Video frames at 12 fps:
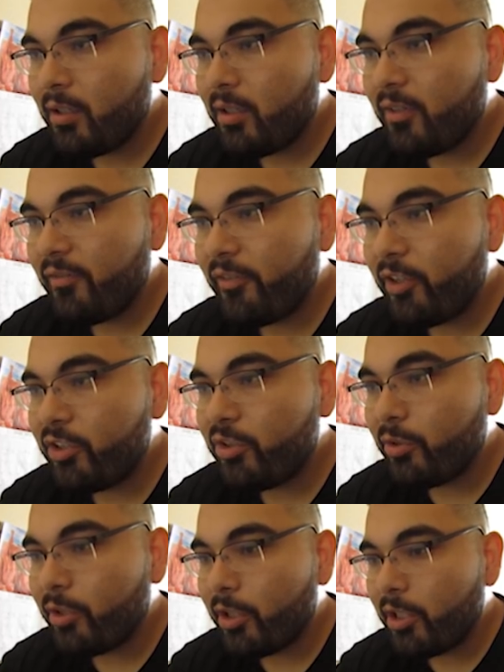convert to
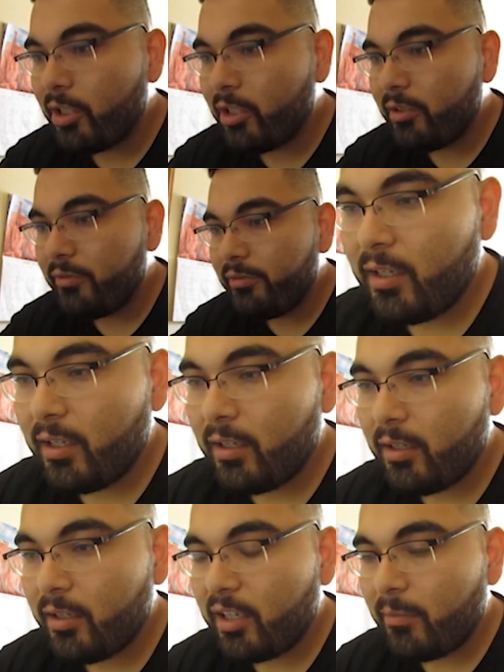curves, and
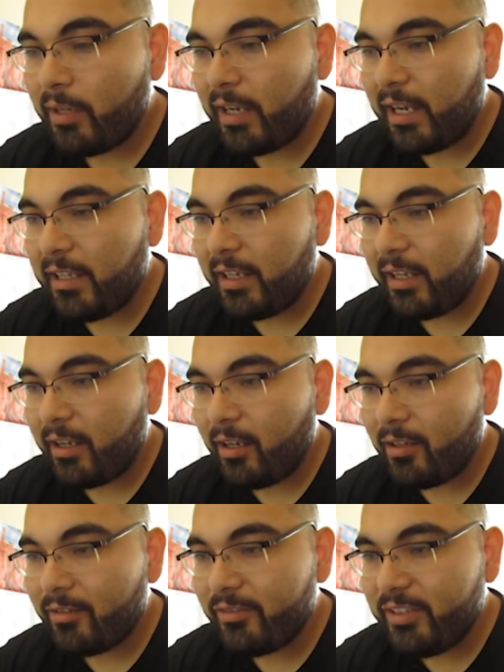look, I'm gonna highlight
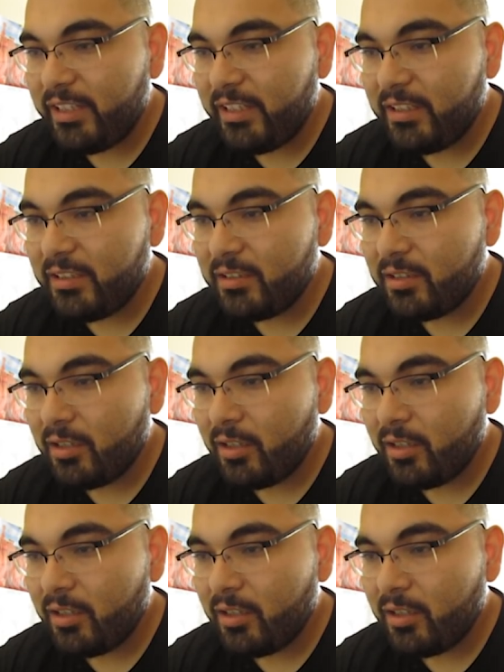all of these